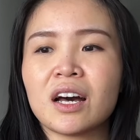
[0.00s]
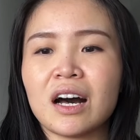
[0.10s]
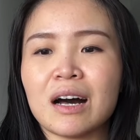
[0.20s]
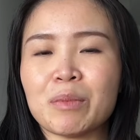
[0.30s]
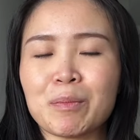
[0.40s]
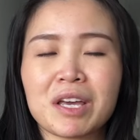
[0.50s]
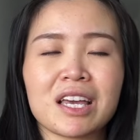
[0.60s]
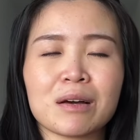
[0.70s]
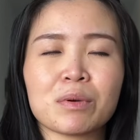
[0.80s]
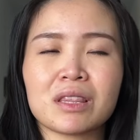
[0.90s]
by
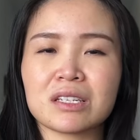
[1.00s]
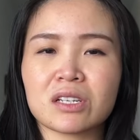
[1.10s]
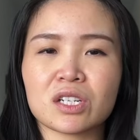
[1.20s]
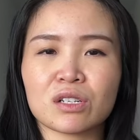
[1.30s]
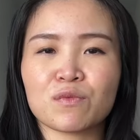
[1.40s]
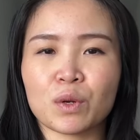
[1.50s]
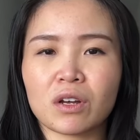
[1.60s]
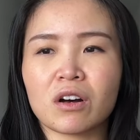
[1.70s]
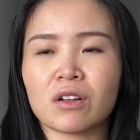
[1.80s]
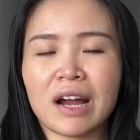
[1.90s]
picking up the stitches for the
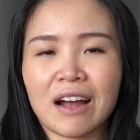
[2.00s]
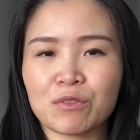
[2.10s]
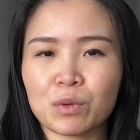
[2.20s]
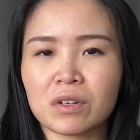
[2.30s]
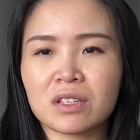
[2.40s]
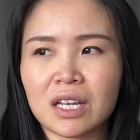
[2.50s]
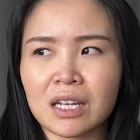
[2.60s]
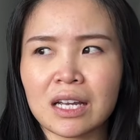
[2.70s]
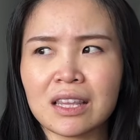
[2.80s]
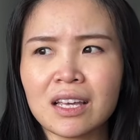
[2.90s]
collar afterwards.
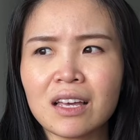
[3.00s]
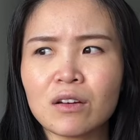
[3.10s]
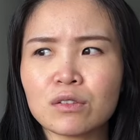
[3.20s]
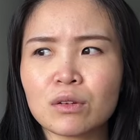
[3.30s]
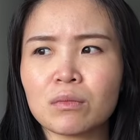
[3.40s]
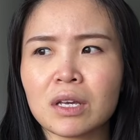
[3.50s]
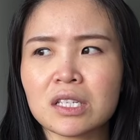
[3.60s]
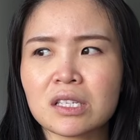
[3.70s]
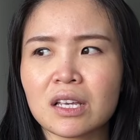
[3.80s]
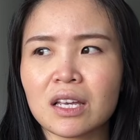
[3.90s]
And I think it also
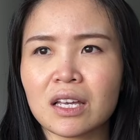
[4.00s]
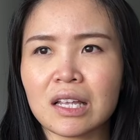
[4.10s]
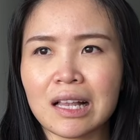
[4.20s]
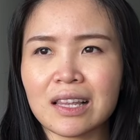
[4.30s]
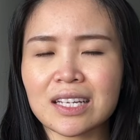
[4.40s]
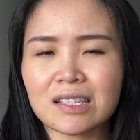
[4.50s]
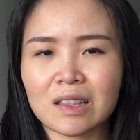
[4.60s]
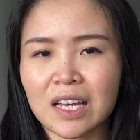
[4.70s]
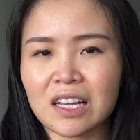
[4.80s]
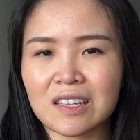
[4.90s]
makes it less
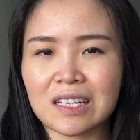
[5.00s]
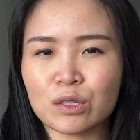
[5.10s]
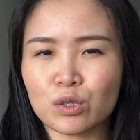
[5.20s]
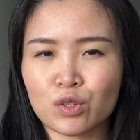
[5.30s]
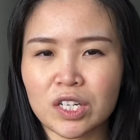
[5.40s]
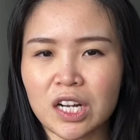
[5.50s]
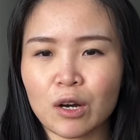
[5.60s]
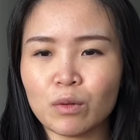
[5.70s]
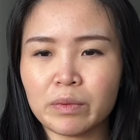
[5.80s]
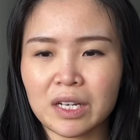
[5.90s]
likely to stretch
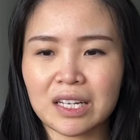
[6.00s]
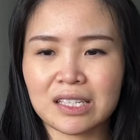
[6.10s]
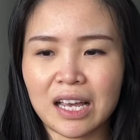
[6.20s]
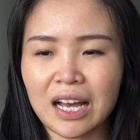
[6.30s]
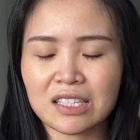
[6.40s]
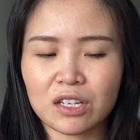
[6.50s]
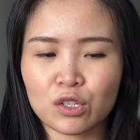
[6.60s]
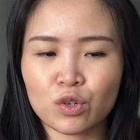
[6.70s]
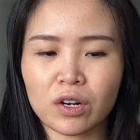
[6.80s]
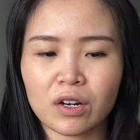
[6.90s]
out because it has a
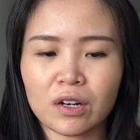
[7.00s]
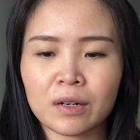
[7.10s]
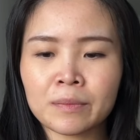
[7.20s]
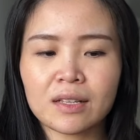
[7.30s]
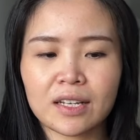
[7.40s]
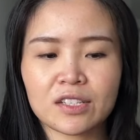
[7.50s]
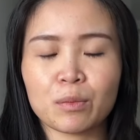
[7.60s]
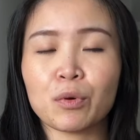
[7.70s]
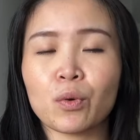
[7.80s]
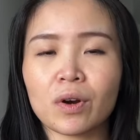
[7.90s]
stronger like
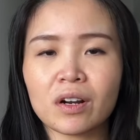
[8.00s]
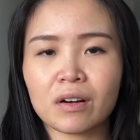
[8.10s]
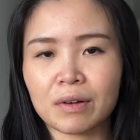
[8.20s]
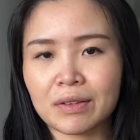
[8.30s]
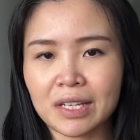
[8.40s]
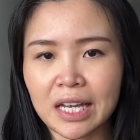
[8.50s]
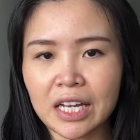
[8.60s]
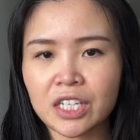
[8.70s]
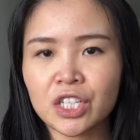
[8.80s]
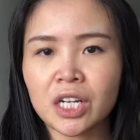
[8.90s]
support around the
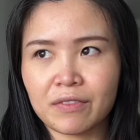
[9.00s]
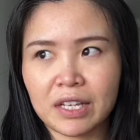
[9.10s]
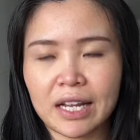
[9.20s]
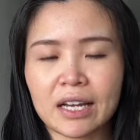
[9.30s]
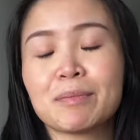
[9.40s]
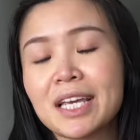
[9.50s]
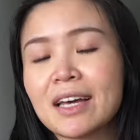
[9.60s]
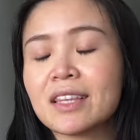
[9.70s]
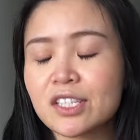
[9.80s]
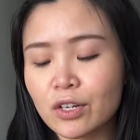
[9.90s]
edge of the neck. But yeah,
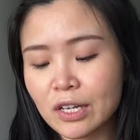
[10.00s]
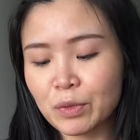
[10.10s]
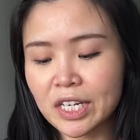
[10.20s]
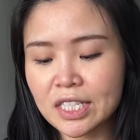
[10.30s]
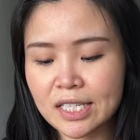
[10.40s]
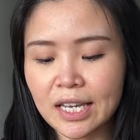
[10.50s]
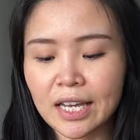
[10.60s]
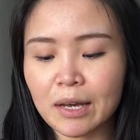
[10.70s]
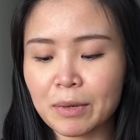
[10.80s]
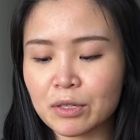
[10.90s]
that's all I wanted to
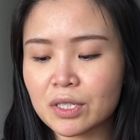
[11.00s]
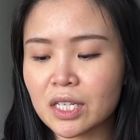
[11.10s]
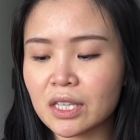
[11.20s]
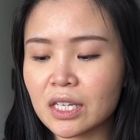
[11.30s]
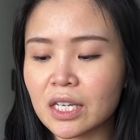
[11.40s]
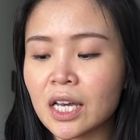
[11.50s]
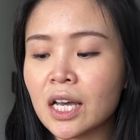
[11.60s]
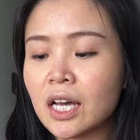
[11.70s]
say about the